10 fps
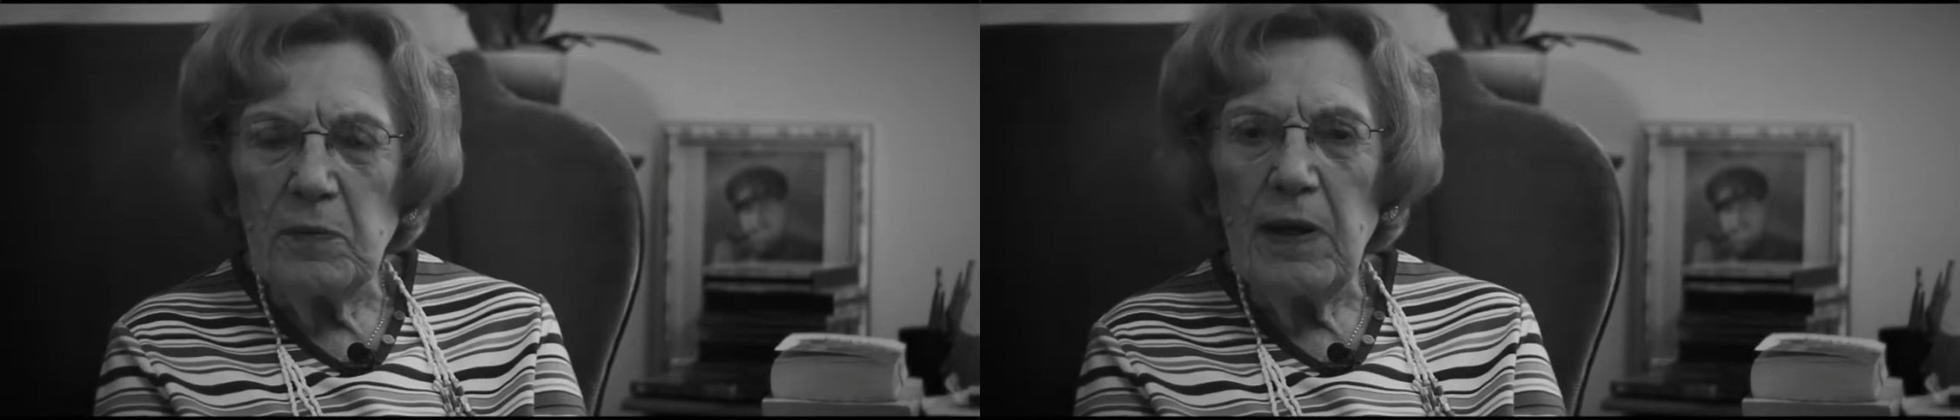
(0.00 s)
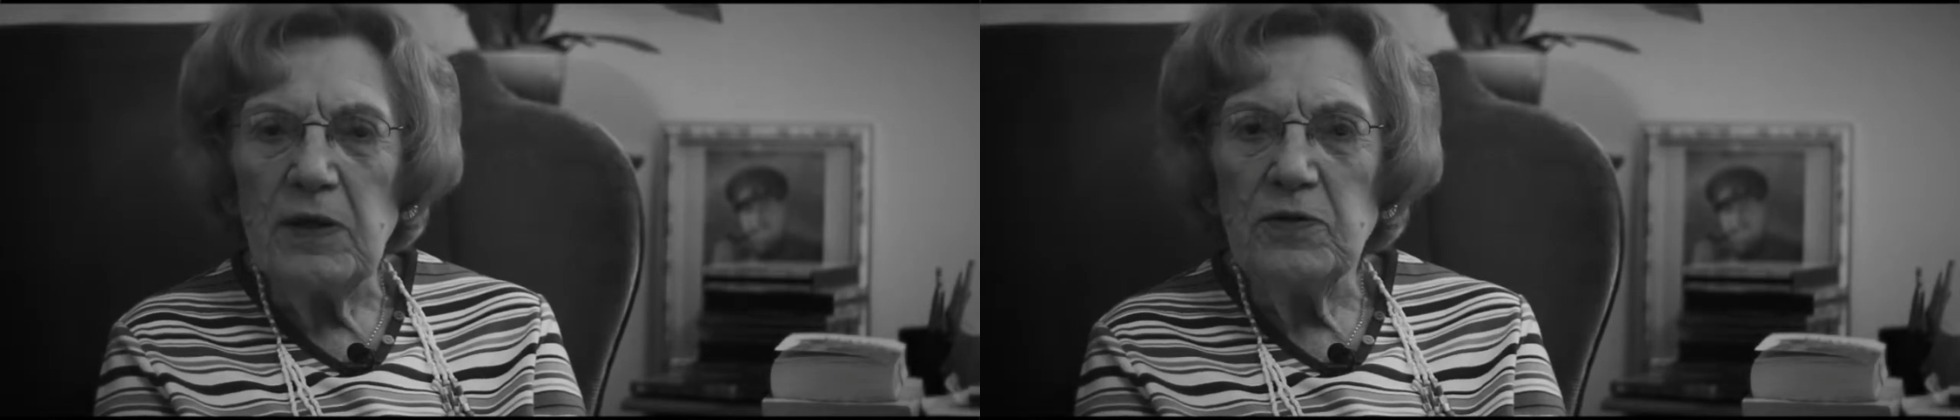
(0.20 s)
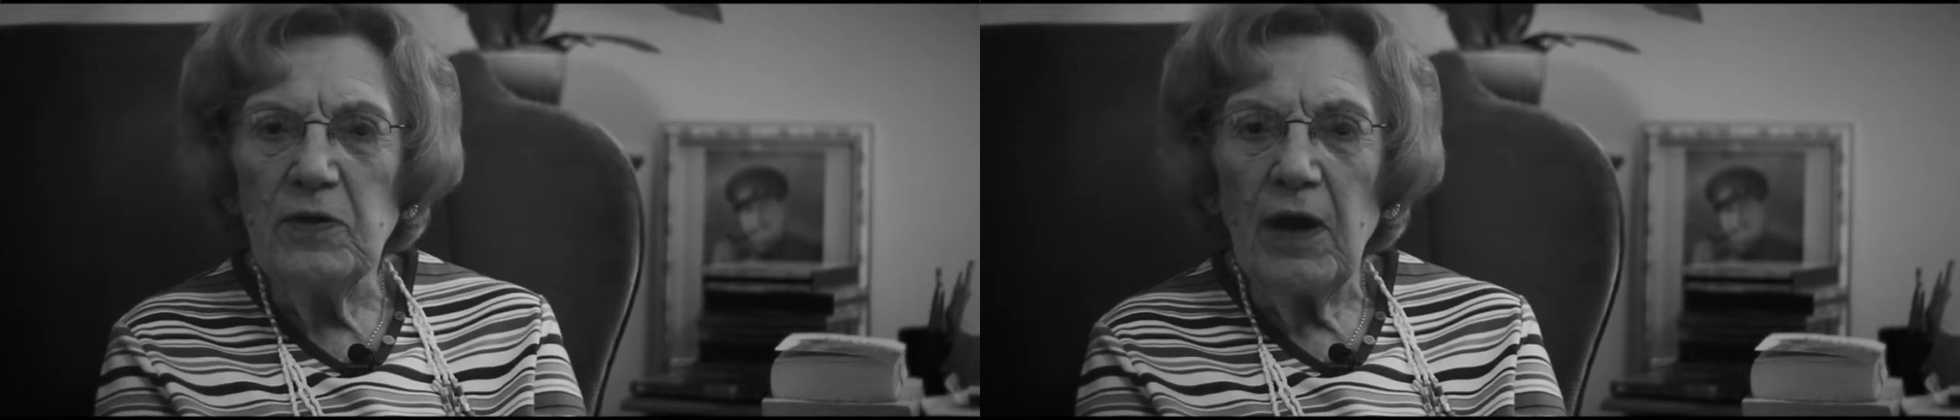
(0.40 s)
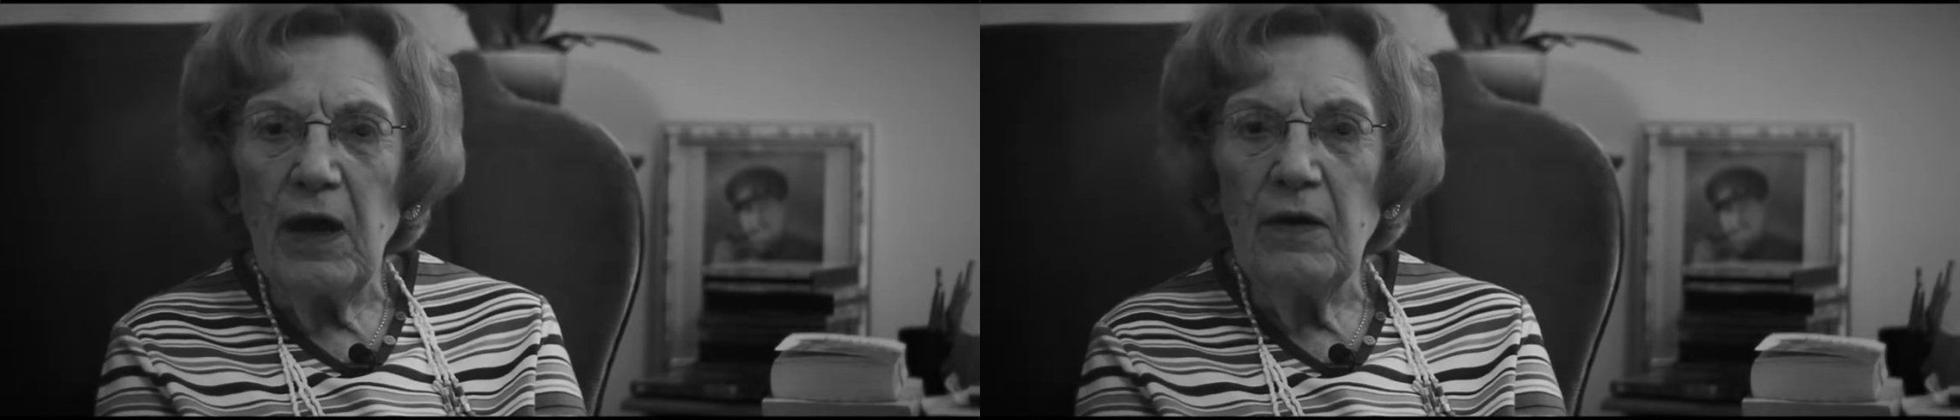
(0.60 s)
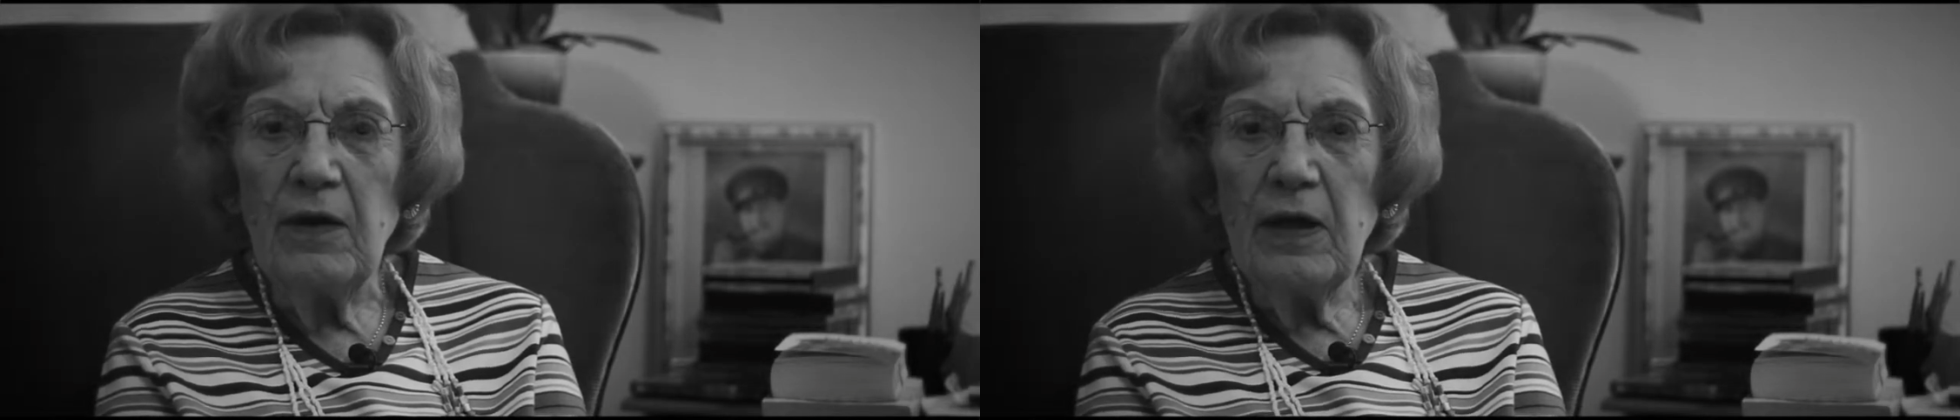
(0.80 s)
made you
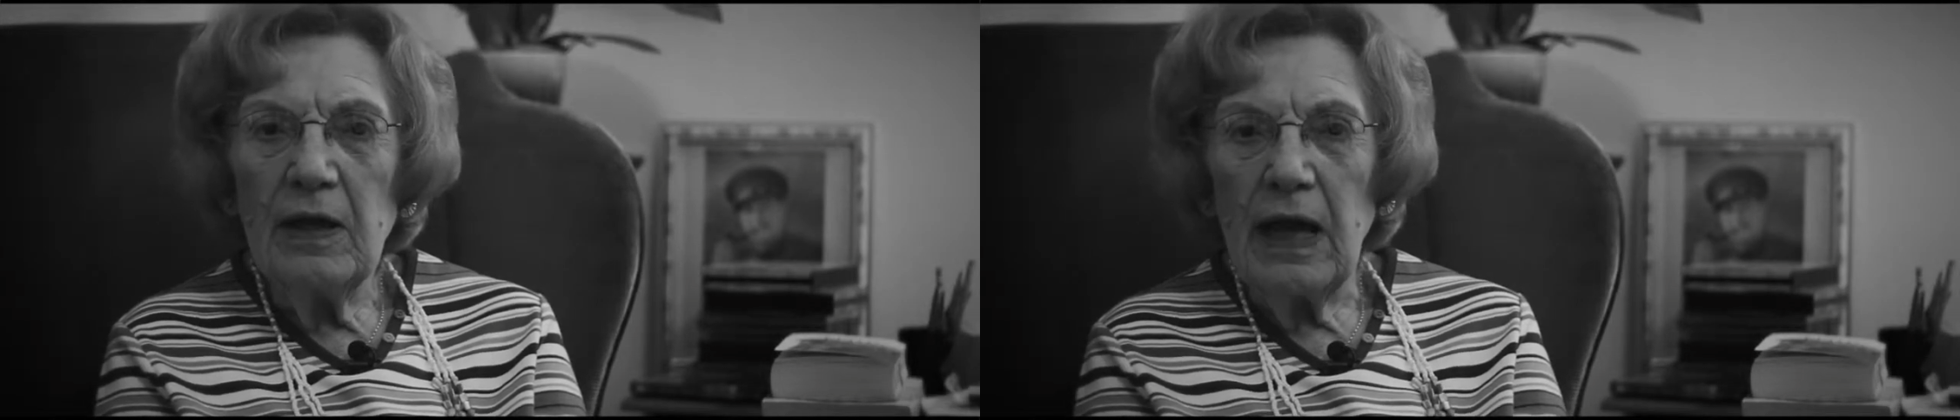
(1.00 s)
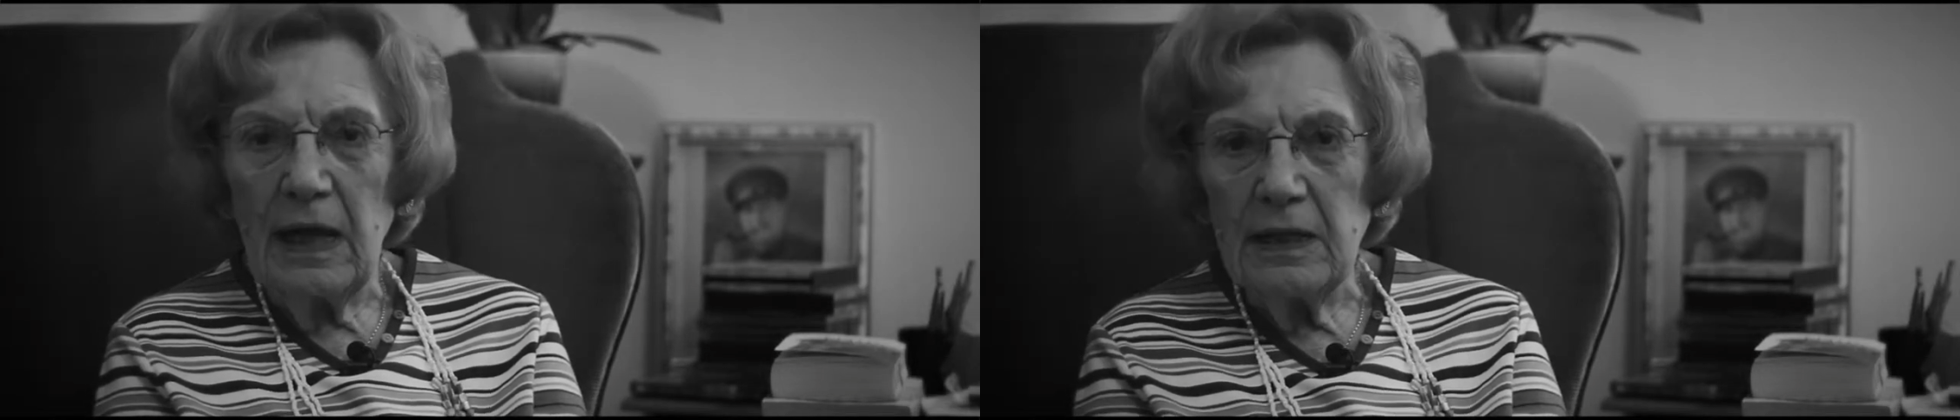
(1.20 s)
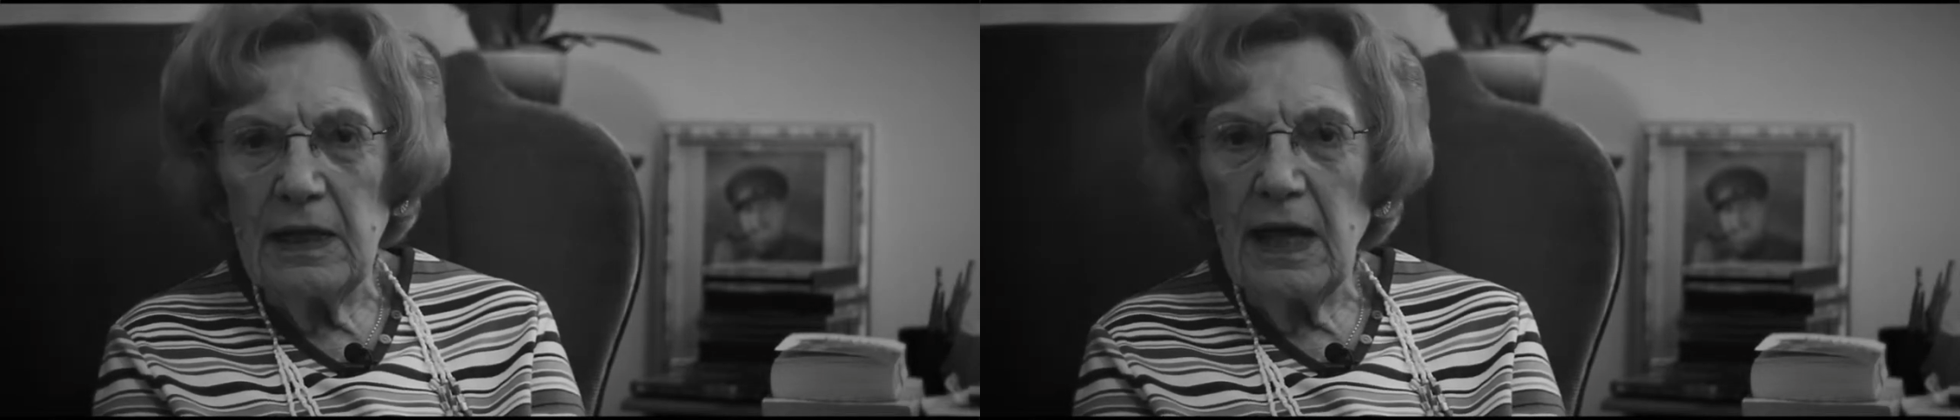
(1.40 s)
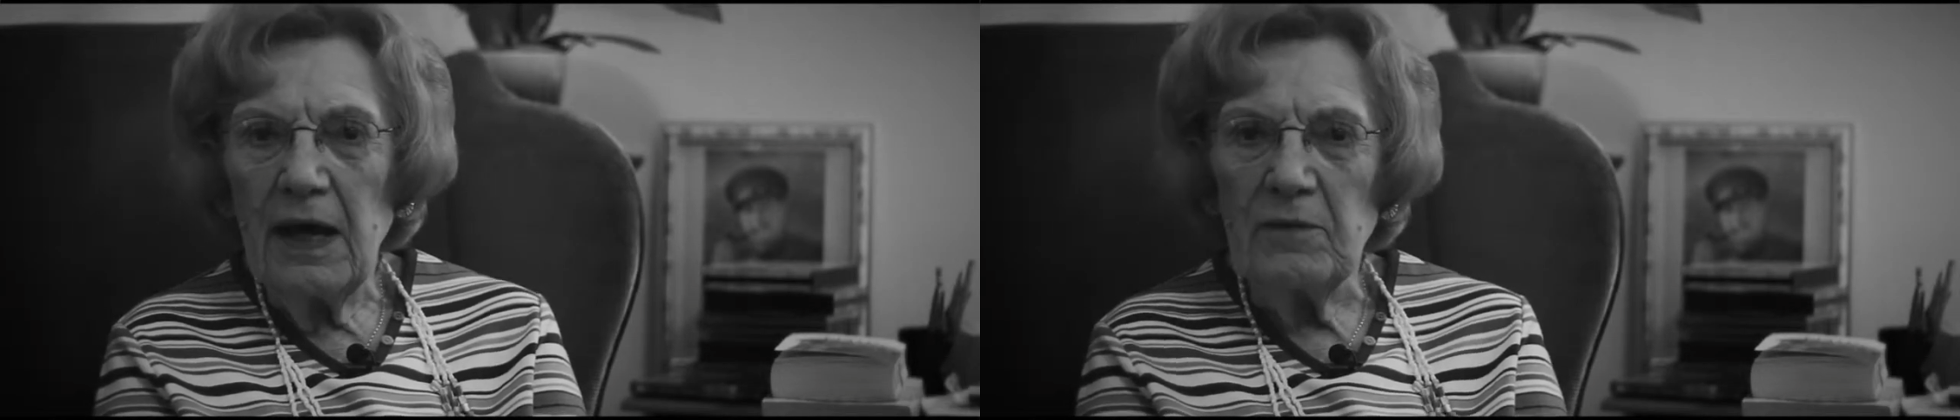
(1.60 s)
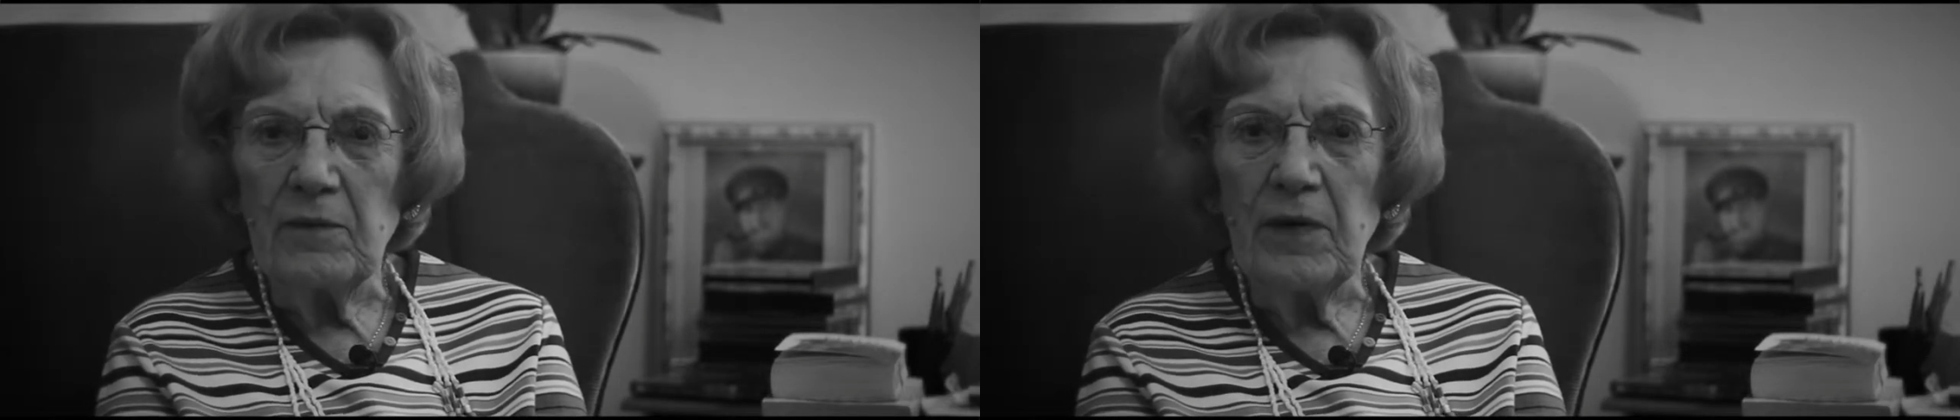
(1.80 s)
go
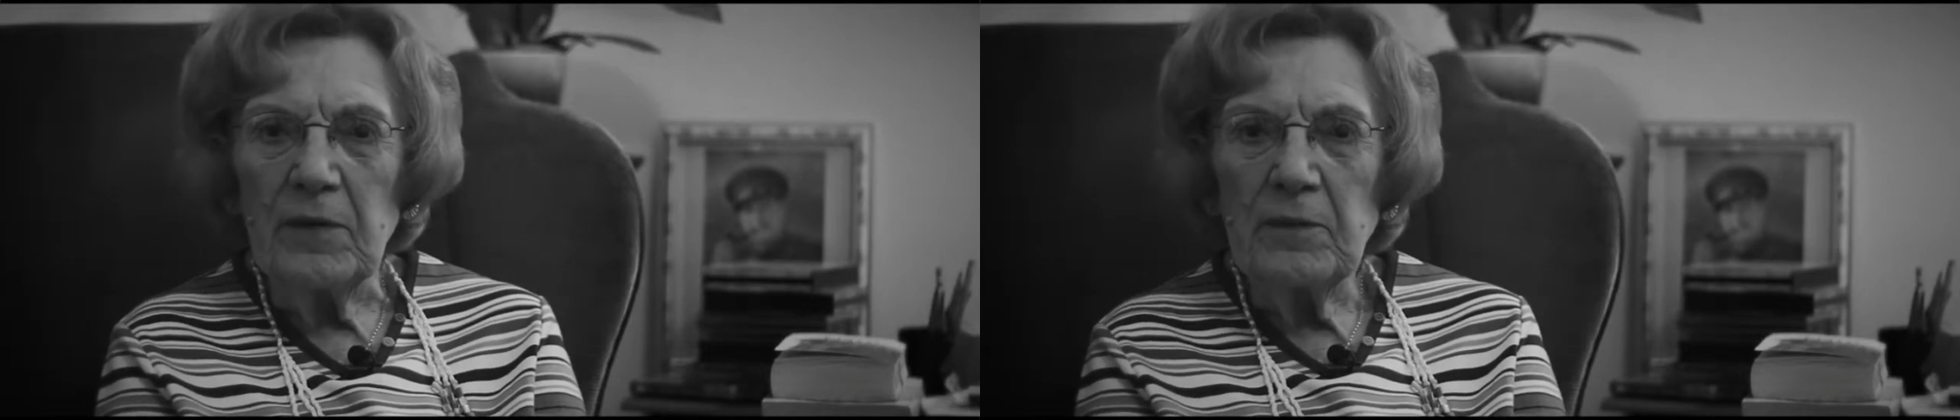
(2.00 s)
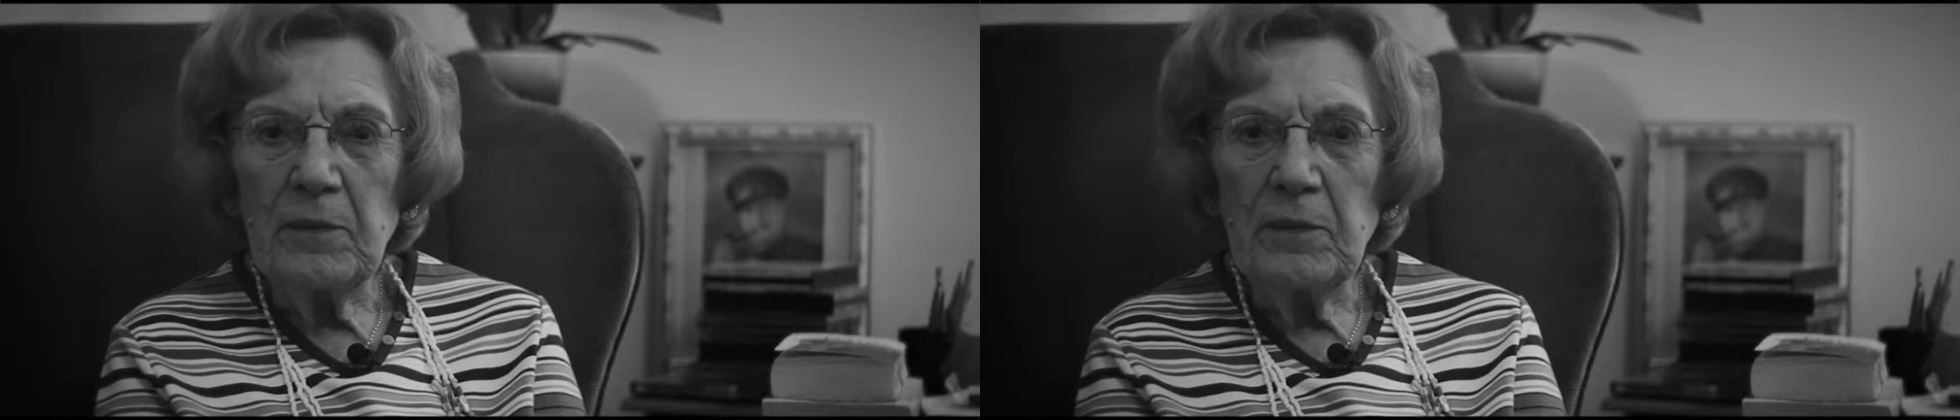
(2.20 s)
undercover.